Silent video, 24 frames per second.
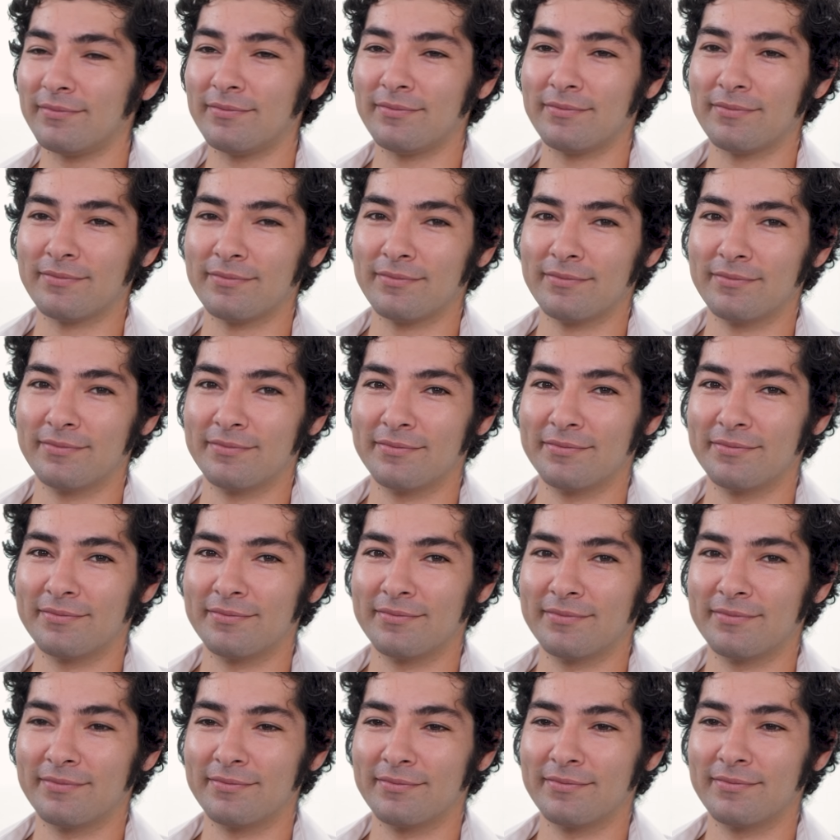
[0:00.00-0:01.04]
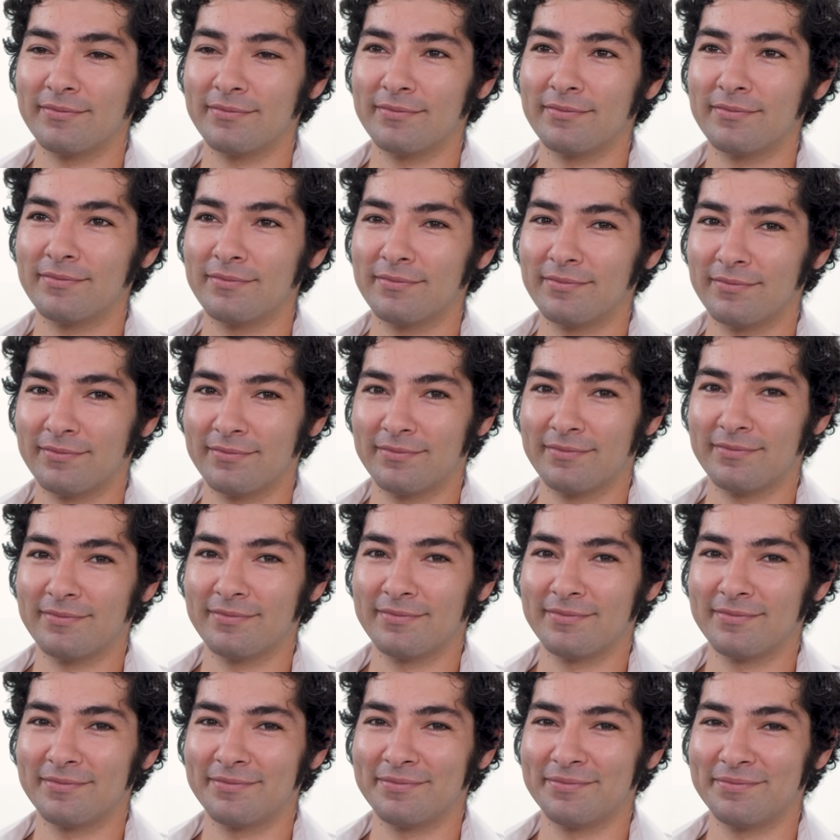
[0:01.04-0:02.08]

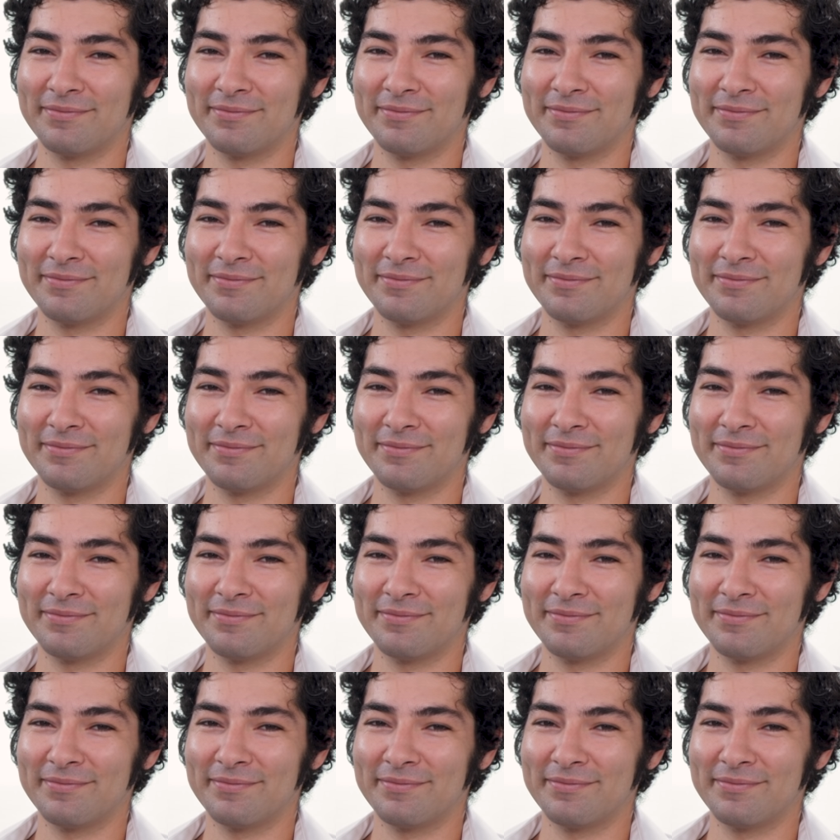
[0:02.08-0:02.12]
(not speaking)